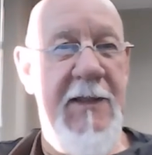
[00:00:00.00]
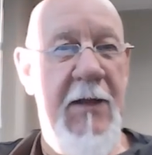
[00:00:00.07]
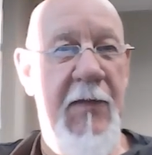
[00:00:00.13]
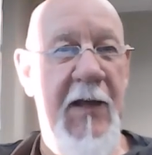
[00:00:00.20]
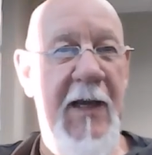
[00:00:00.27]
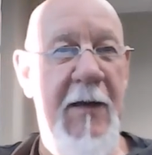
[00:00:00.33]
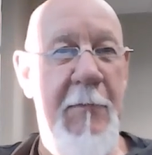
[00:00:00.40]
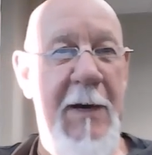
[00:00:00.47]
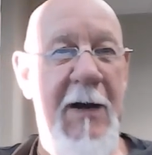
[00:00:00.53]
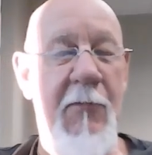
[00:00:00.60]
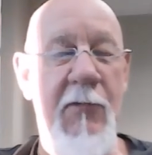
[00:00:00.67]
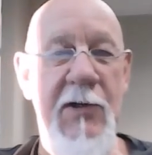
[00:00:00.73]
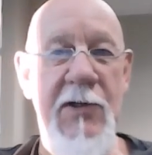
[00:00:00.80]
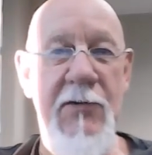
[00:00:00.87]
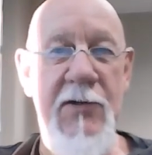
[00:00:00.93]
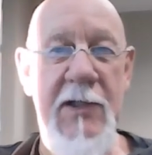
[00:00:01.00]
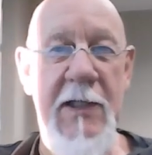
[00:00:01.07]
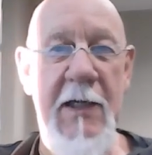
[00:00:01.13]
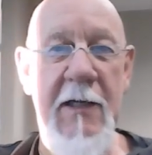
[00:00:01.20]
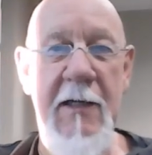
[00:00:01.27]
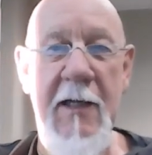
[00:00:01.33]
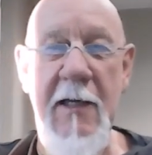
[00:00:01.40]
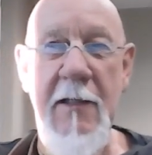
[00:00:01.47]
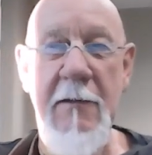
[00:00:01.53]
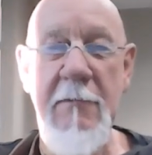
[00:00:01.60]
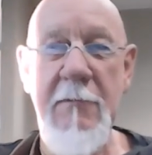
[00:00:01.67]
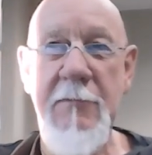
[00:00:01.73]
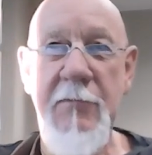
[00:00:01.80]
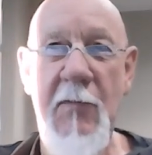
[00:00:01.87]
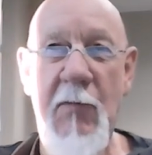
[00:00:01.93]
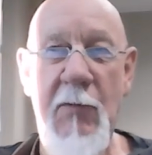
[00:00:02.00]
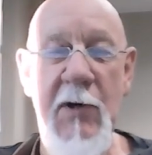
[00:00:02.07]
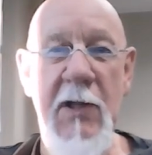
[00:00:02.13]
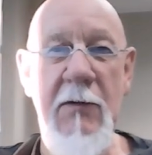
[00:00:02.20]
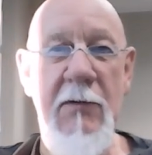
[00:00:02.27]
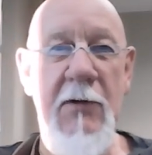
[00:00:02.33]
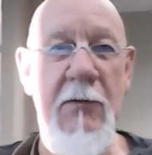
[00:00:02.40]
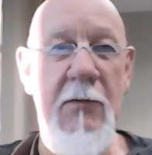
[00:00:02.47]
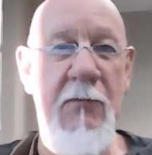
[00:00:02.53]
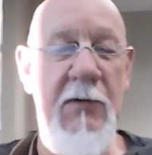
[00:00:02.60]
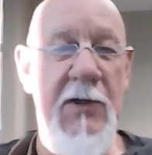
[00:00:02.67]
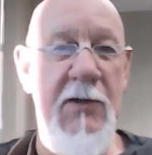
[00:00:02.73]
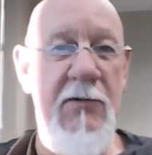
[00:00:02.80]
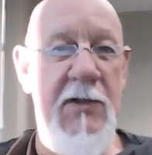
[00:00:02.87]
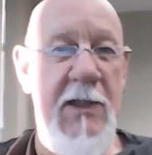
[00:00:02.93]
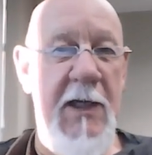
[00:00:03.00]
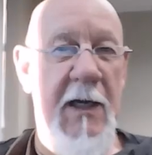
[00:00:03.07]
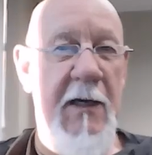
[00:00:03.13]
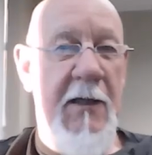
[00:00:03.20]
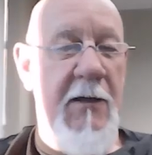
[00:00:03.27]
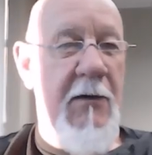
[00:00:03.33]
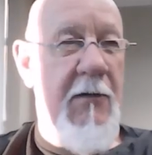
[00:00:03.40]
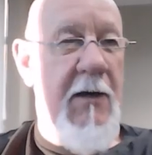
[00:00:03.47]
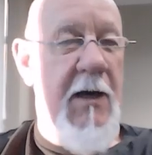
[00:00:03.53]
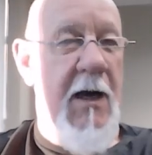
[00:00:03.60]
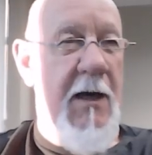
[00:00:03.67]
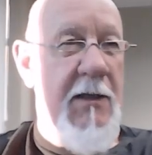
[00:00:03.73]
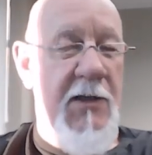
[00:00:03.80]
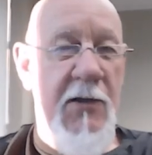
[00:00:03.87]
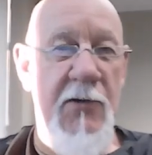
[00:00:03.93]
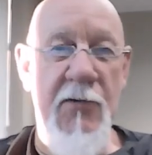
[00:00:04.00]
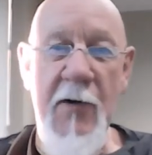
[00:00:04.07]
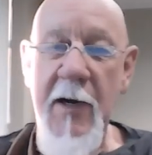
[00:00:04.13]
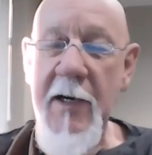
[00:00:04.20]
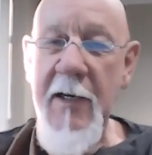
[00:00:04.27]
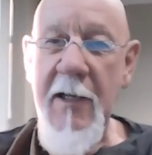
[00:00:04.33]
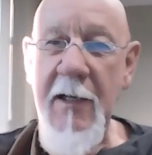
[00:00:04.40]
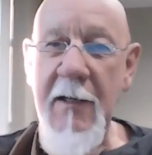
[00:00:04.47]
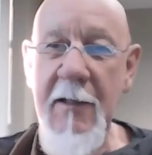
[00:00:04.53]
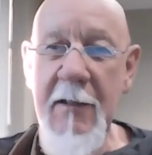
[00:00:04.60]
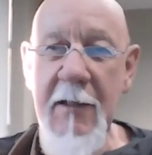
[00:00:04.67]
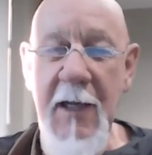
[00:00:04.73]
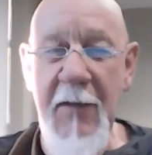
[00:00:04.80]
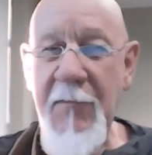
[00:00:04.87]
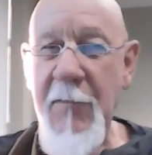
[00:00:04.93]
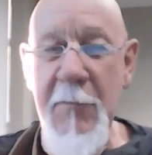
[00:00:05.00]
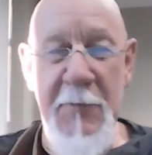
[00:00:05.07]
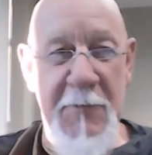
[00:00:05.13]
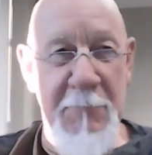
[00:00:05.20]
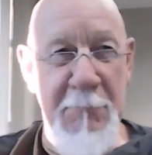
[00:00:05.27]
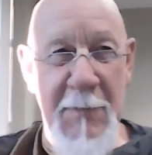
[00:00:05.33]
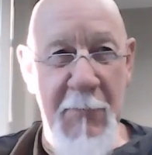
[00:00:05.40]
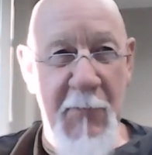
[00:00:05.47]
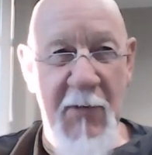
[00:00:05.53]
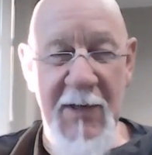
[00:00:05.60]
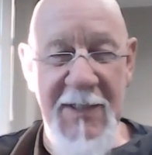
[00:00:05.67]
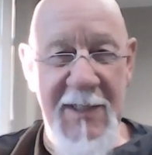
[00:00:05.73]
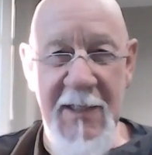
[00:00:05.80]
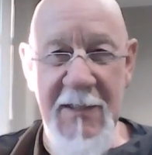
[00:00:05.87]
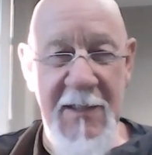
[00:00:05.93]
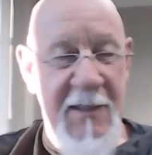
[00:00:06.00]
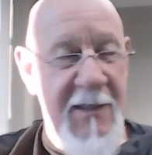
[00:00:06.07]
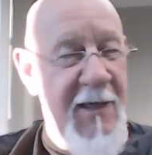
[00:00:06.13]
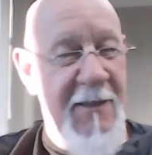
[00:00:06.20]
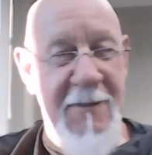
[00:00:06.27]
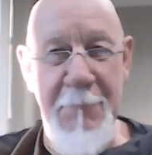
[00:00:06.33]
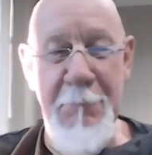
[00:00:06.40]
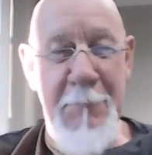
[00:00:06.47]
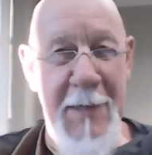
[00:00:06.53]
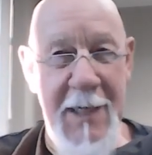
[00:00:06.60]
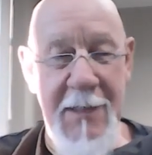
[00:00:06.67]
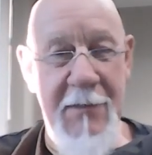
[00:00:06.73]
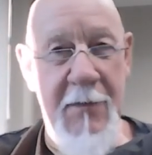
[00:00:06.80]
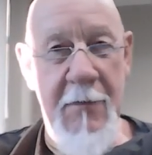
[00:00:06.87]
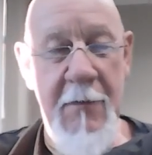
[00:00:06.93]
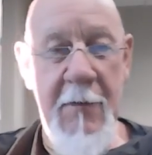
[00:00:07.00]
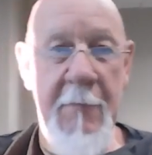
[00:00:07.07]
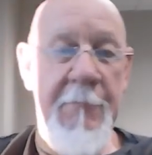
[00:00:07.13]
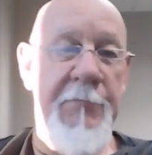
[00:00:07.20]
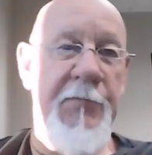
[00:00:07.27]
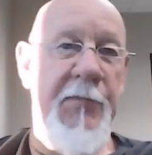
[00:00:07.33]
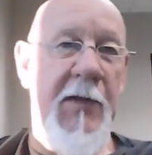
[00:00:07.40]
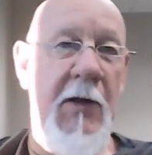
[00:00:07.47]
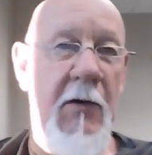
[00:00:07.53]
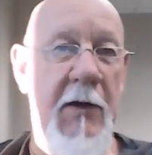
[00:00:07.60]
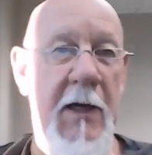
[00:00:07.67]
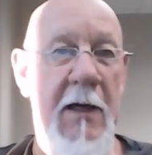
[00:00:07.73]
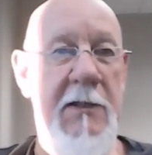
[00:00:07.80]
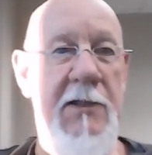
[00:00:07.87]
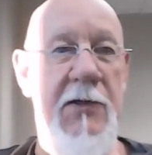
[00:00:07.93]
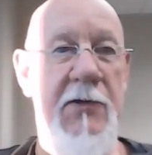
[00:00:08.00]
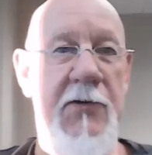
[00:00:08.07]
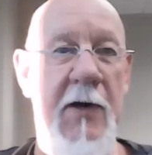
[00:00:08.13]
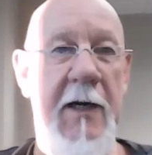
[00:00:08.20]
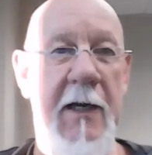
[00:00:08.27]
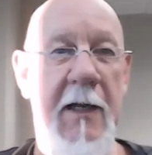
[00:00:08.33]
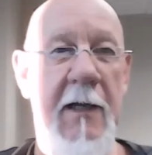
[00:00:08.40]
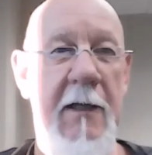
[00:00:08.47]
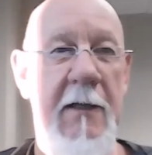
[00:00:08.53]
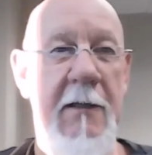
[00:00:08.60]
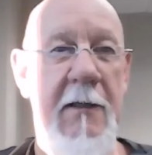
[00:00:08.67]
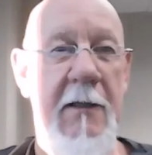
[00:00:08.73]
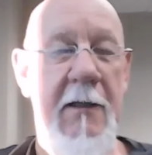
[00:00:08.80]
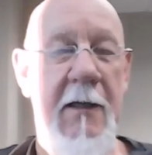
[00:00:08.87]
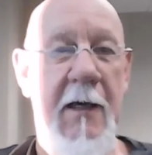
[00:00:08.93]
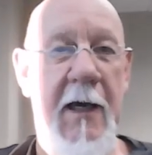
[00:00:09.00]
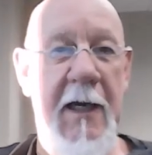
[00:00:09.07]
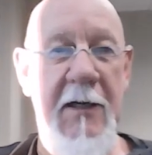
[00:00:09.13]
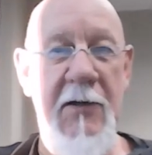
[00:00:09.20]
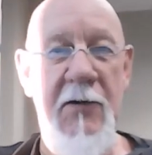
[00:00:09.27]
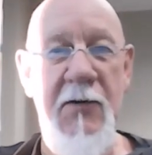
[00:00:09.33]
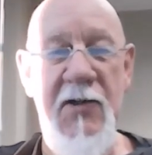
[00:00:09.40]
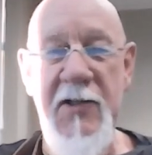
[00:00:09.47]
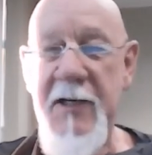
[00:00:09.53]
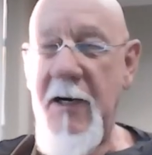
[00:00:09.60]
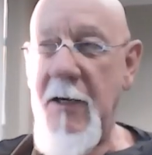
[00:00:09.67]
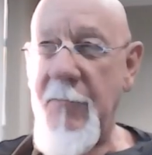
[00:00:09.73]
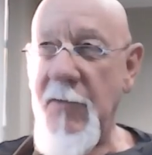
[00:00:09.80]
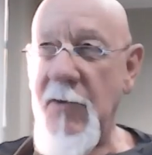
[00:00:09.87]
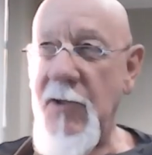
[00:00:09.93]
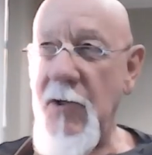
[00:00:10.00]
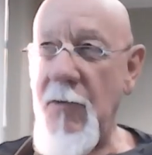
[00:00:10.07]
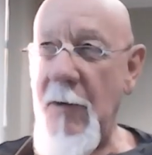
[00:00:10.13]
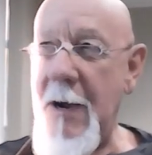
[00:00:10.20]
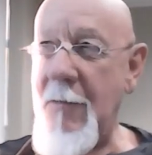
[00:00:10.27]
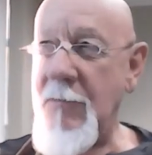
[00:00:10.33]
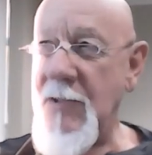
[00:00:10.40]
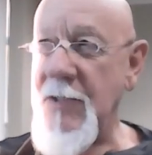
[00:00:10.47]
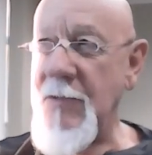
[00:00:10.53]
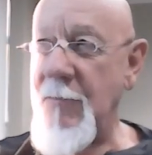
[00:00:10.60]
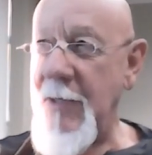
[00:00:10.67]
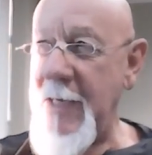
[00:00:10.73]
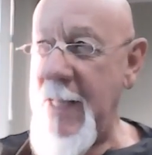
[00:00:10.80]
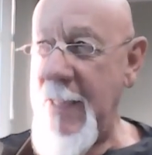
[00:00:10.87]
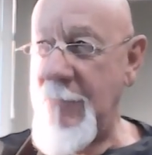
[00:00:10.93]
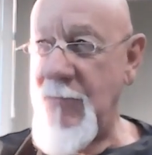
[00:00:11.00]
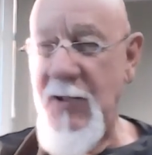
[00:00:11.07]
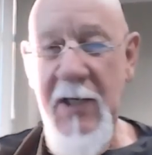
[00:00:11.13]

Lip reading: Think about when you study. What are you doing when you study? You're concentrating. If it's memorization, doesn't matter. You're concentrating. And you study for 2 hours, and what happens?